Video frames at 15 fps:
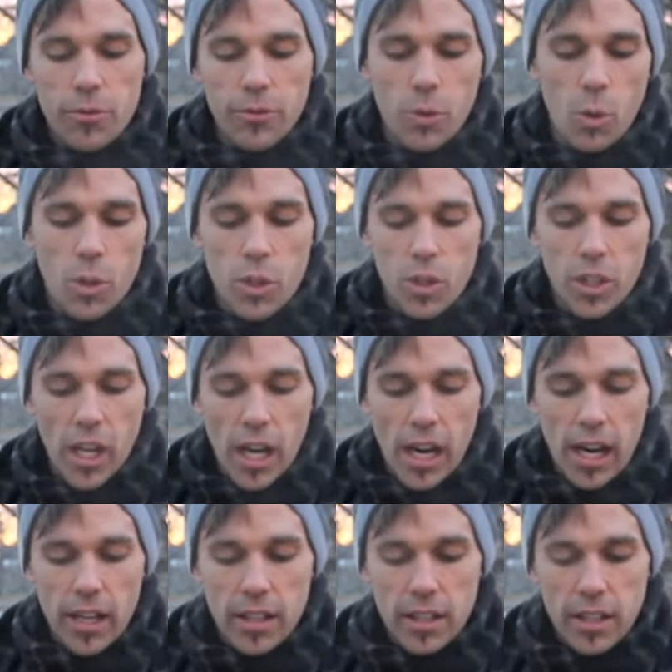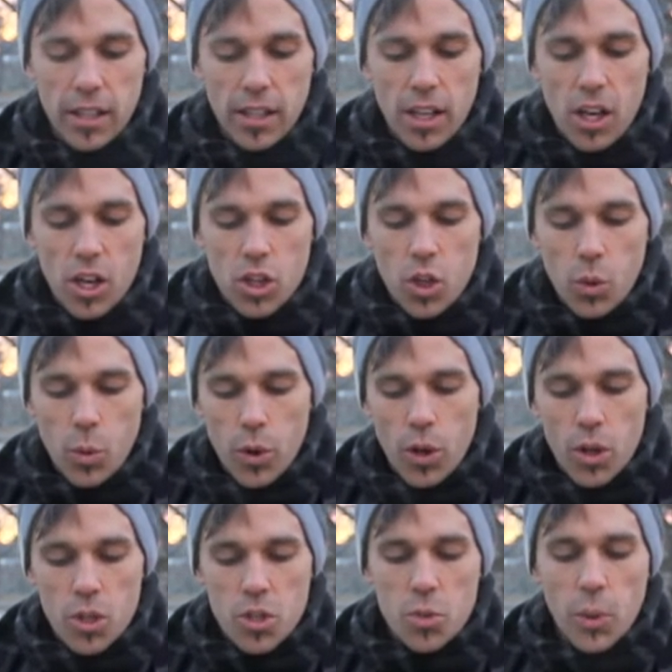before your God, your
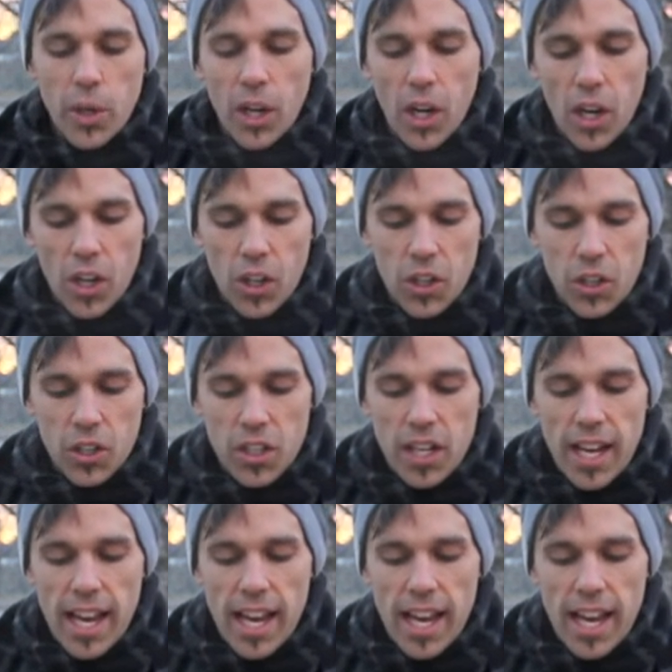words were heard